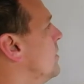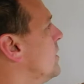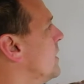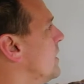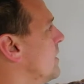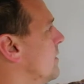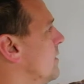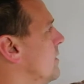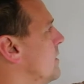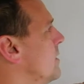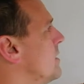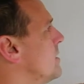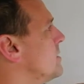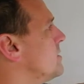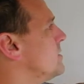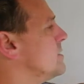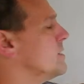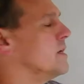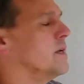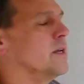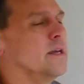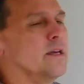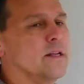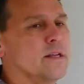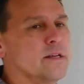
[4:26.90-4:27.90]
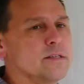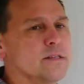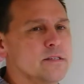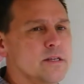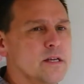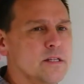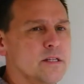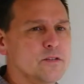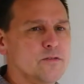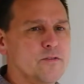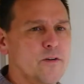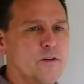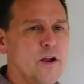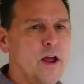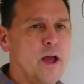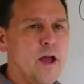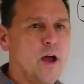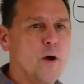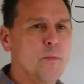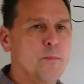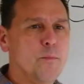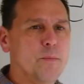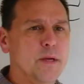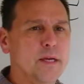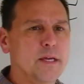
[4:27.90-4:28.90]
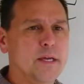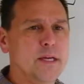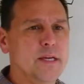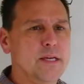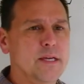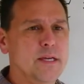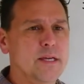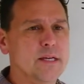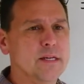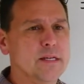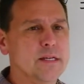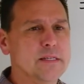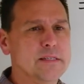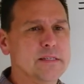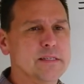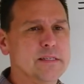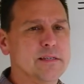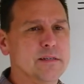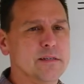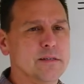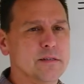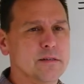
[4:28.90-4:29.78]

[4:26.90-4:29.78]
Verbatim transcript: at this and get a sense for how big E is?